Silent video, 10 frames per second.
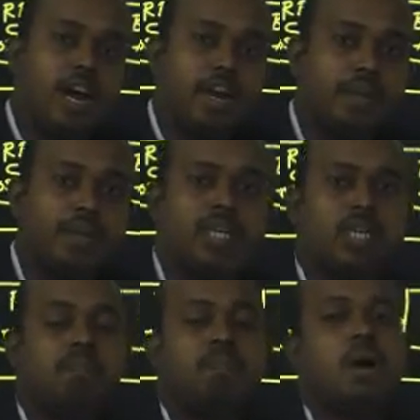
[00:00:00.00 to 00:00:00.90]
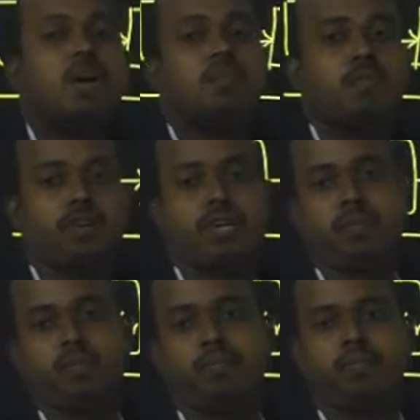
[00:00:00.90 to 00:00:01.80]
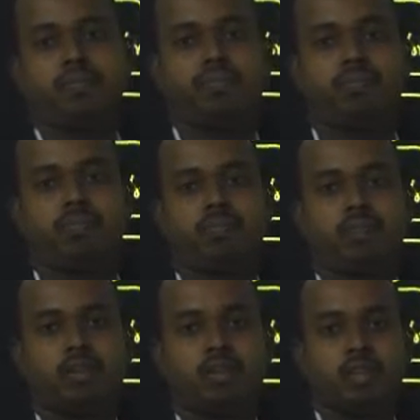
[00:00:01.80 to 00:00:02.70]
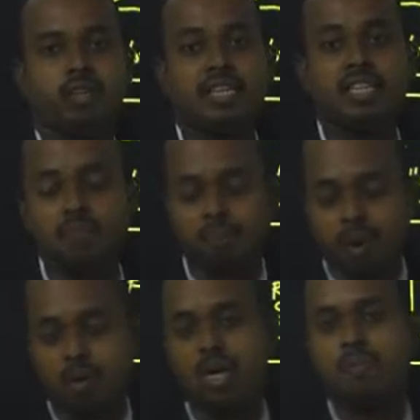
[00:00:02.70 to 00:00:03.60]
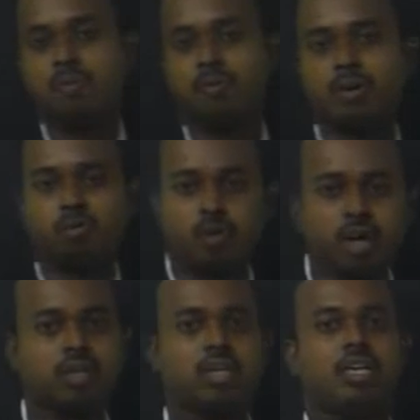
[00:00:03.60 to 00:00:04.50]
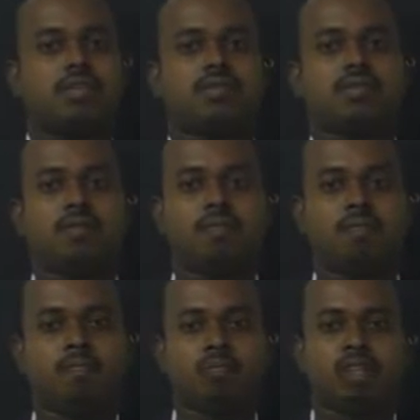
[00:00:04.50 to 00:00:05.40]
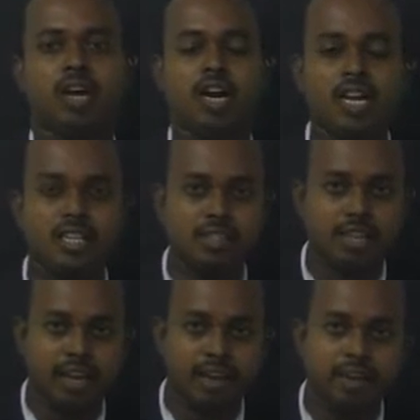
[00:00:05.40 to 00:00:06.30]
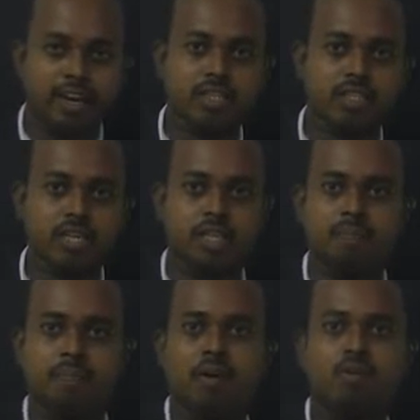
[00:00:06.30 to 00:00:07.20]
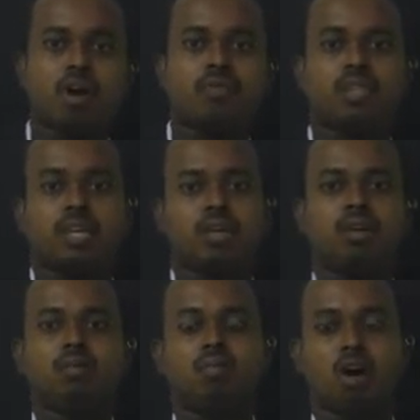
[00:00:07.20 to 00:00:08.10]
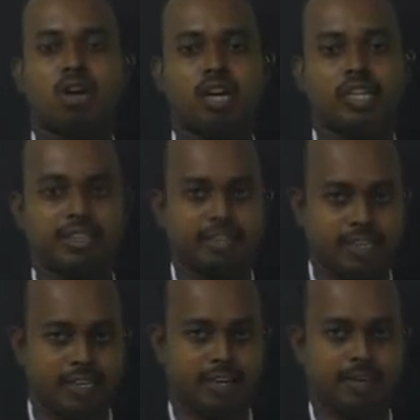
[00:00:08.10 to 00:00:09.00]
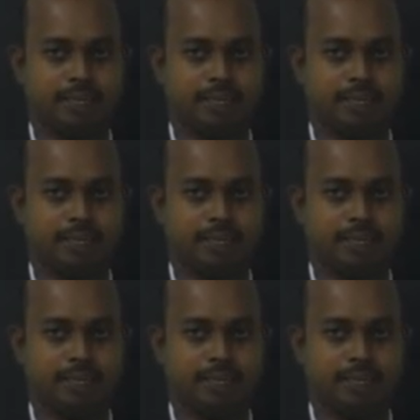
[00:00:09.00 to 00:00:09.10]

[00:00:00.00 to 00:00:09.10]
intermediate power amplifier. Here the power amplifier work is, it is increasing the power of the modulated signal.